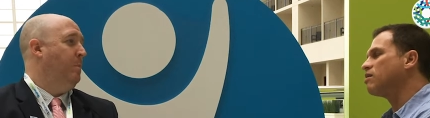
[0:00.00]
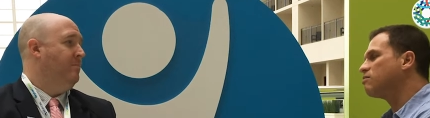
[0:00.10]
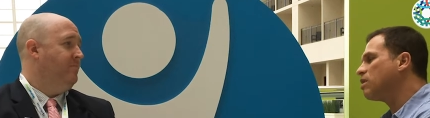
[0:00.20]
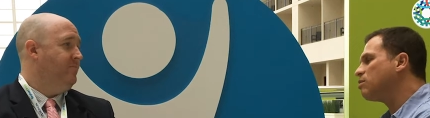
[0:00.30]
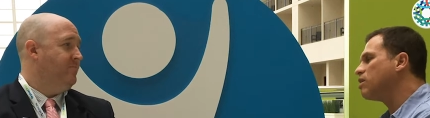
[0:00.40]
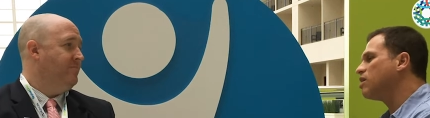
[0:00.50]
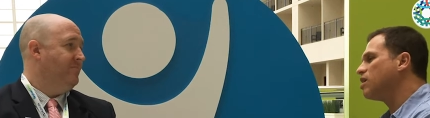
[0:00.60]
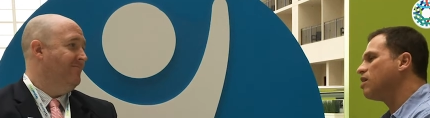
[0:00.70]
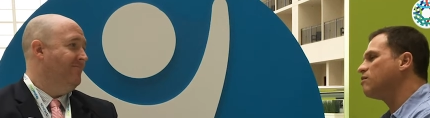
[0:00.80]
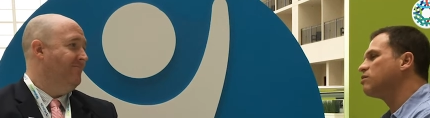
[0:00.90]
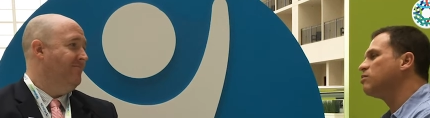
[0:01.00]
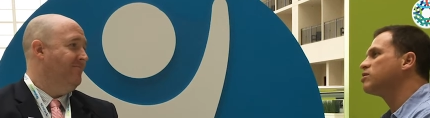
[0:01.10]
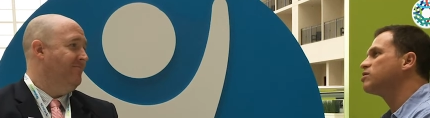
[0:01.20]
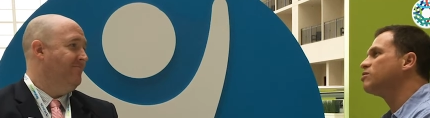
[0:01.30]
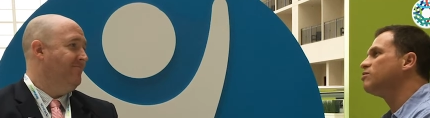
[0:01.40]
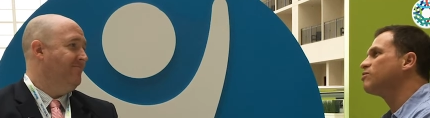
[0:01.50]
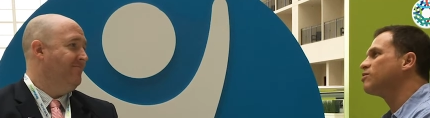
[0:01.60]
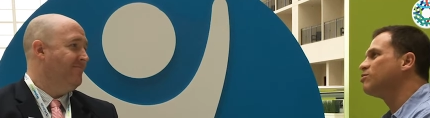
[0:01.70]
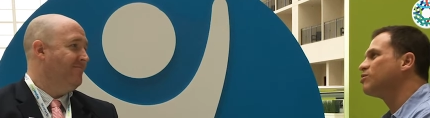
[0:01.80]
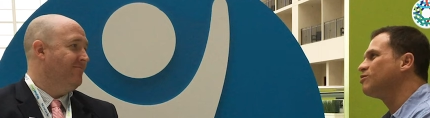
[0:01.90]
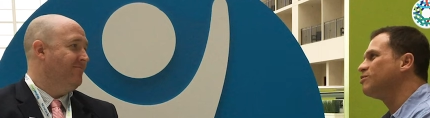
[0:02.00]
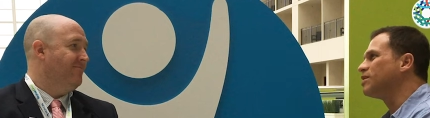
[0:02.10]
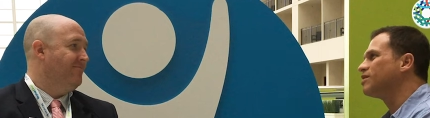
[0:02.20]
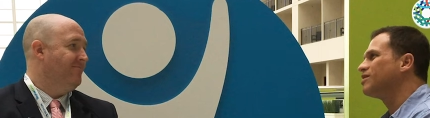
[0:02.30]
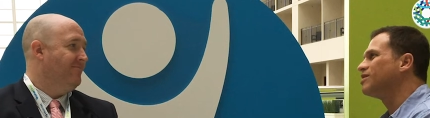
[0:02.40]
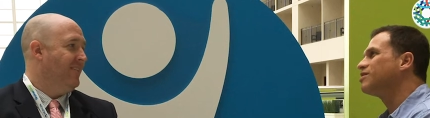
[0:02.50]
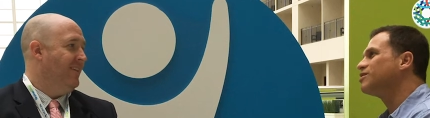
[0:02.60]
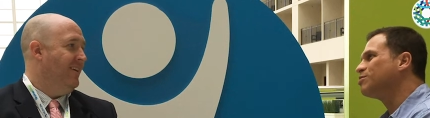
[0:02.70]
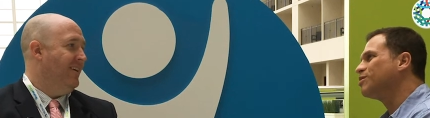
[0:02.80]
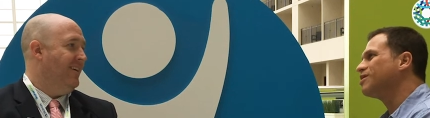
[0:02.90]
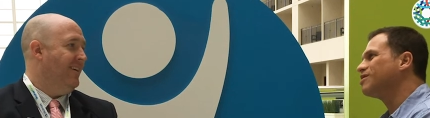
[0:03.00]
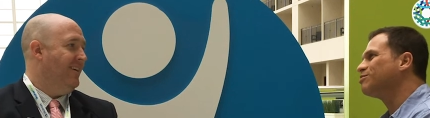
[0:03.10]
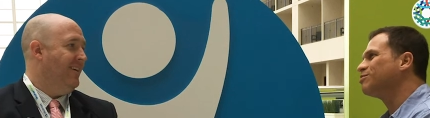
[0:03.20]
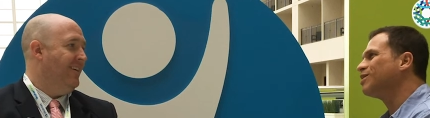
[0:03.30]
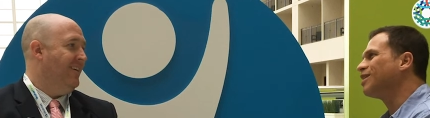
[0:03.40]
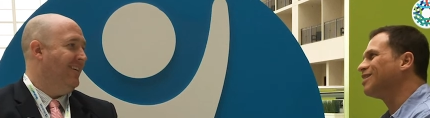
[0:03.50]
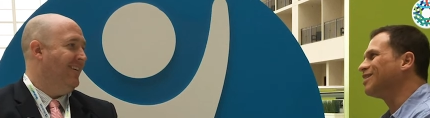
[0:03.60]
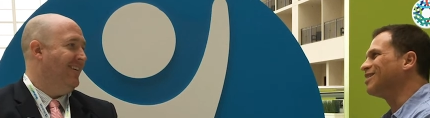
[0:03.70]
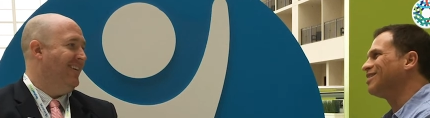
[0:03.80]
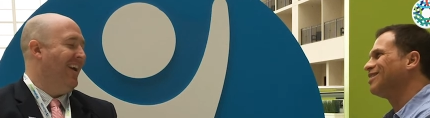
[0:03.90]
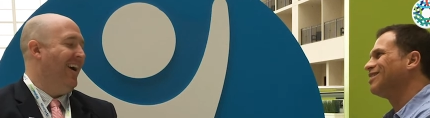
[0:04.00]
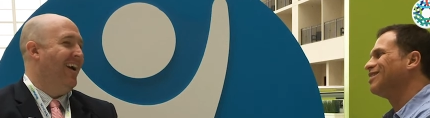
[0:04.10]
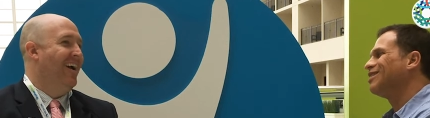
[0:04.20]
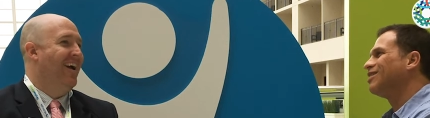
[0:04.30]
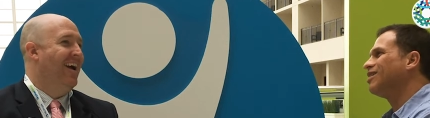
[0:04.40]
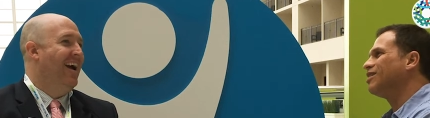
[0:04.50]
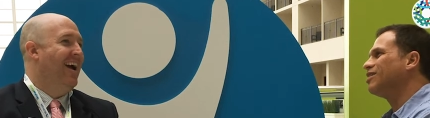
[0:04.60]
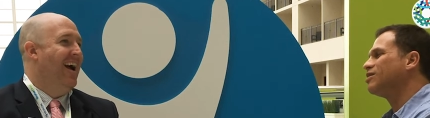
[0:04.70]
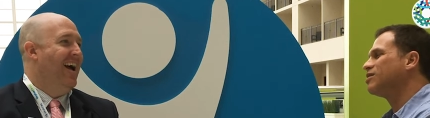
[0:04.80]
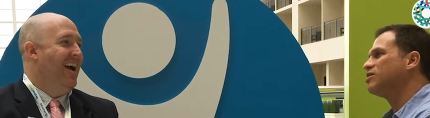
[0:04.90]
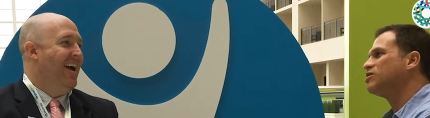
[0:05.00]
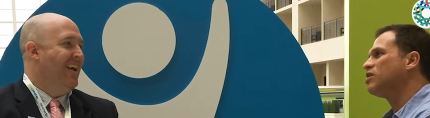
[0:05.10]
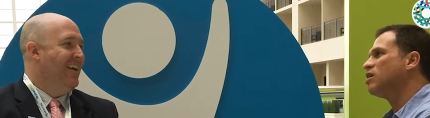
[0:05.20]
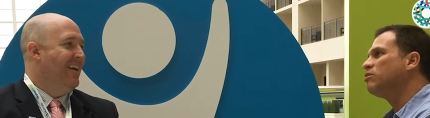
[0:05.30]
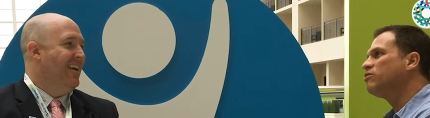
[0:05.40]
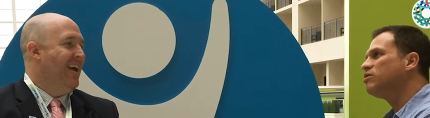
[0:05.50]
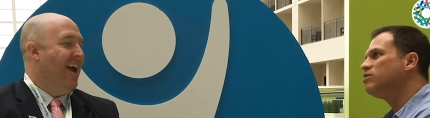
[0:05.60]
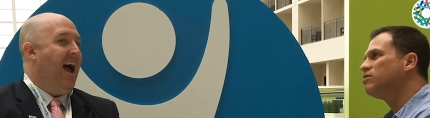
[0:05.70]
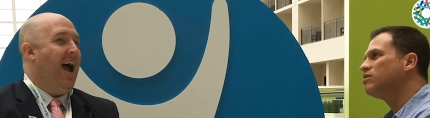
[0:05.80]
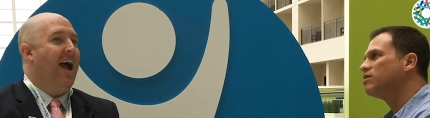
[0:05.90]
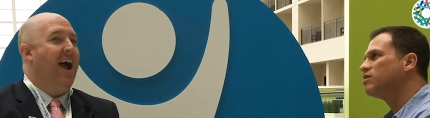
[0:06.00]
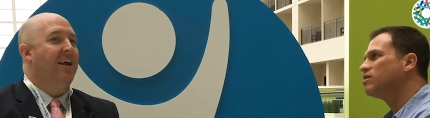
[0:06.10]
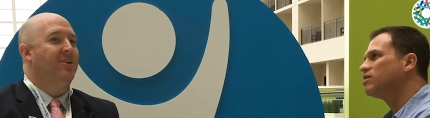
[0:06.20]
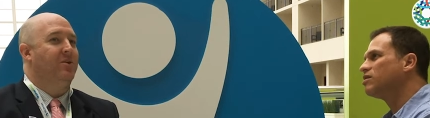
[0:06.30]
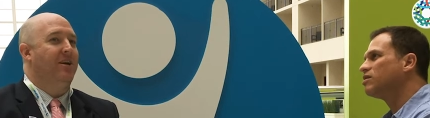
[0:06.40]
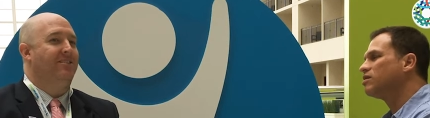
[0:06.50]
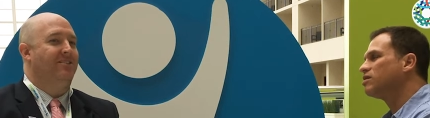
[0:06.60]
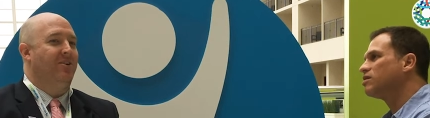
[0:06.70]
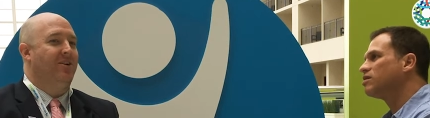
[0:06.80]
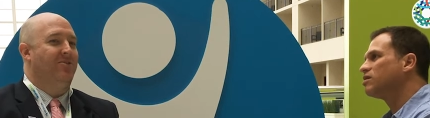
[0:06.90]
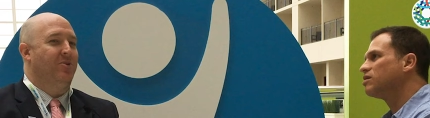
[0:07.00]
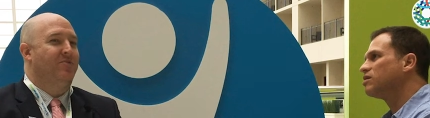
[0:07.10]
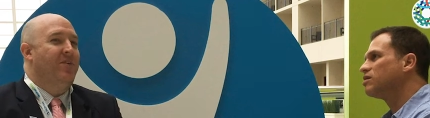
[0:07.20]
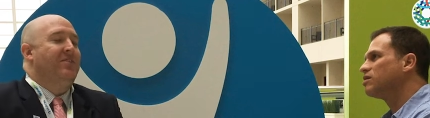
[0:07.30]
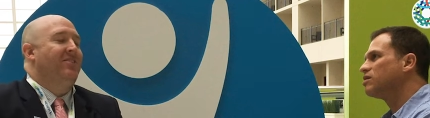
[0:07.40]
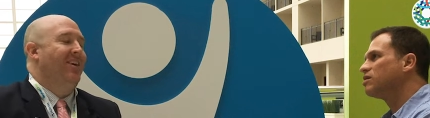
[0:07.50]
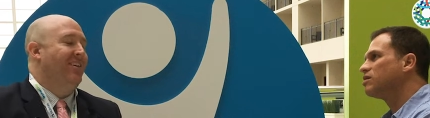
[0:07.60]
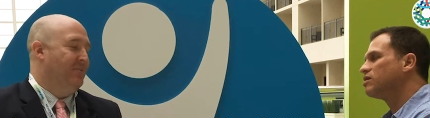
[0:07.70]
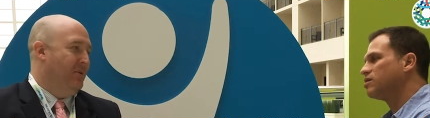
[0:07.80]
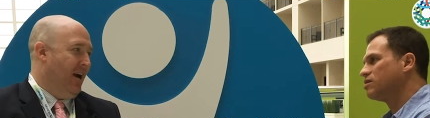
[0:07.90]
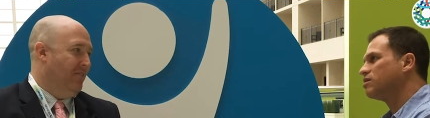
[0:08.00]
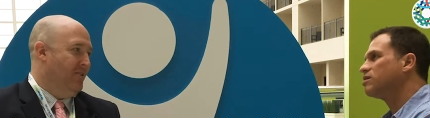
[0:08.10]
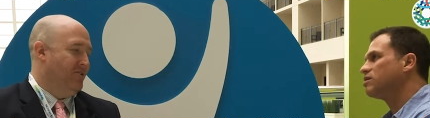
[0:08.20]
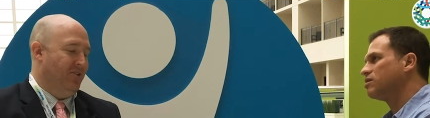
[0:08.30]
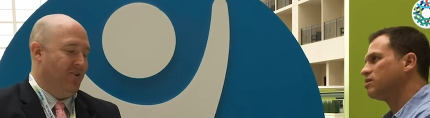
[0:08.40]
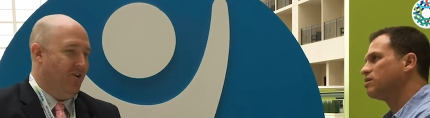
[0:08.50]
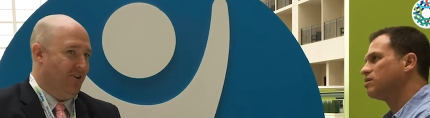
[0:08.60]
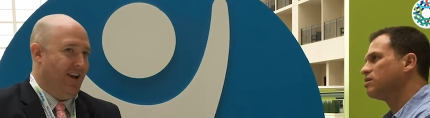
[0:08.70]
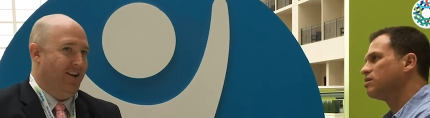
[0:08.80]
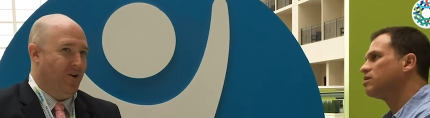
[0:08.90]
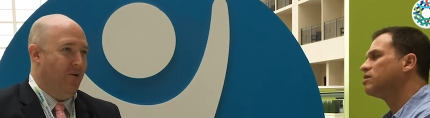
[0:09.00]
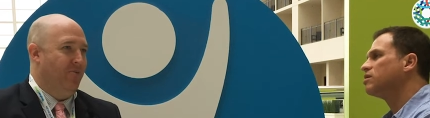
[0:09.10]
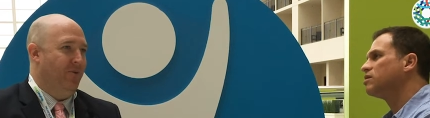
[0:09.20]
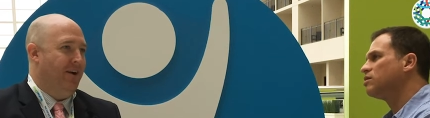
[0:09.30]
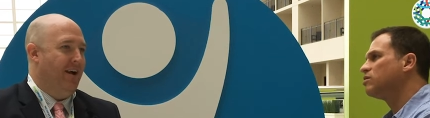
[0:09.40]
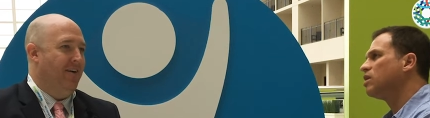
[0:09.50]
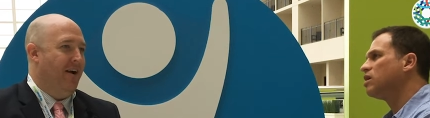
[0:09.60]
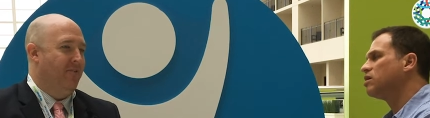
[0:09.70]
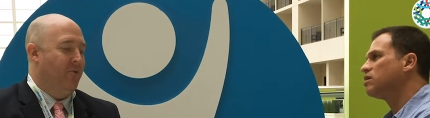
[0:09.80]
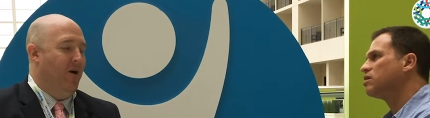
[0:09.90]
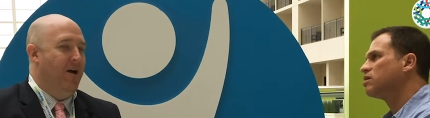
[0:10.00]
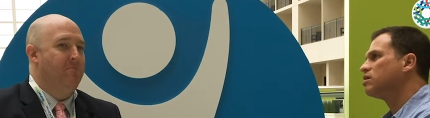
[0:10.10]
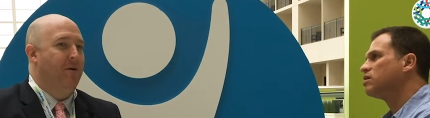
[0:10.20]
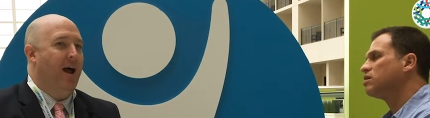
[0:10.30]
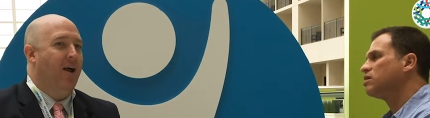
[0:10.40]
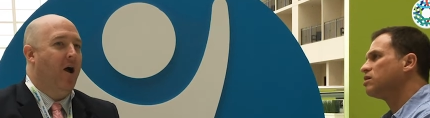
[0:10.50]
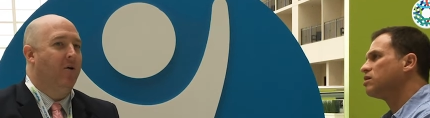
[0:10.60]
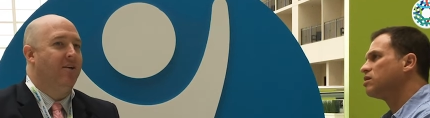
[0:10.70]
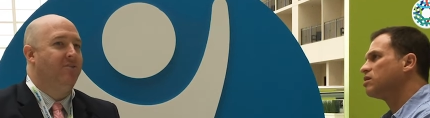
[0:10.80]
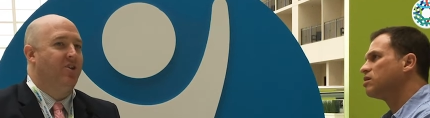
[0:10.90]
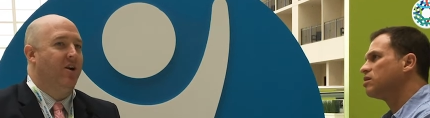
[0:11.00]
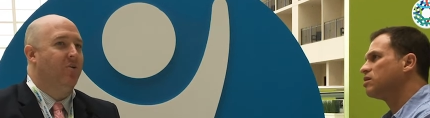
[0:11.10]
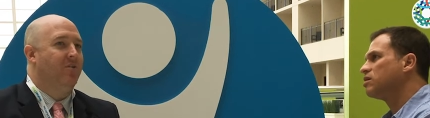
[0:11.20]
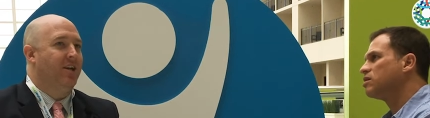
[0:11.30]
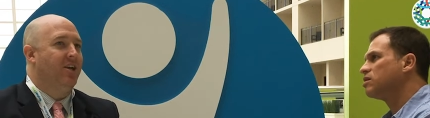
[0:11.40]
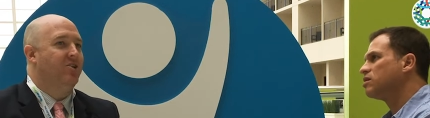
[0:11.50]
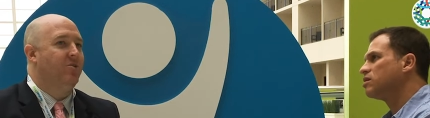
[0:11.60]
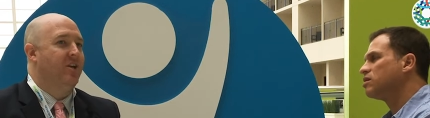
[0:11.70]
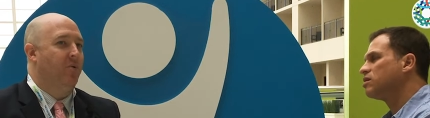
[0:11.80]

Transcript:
Speaker 1: maybe have the most room for improvement, to put it politely. Yeah. Uh, could you name a few?
Speaker 2: I don't. It's, it's, there's 50 states that we cover, so it's hard to kind of go through every one. But I, I, in general, the issues